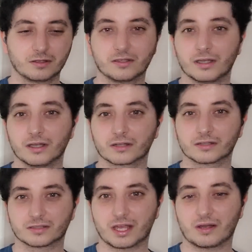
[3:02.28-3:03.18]
Yeah,
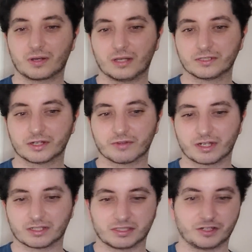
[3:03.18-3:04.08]
because how, how's he going to
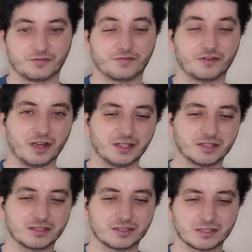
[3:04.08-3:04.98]
react? Is he going to fight
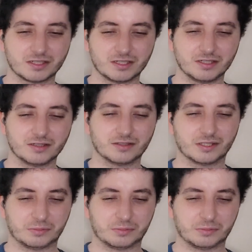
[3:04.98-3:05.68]
Dean?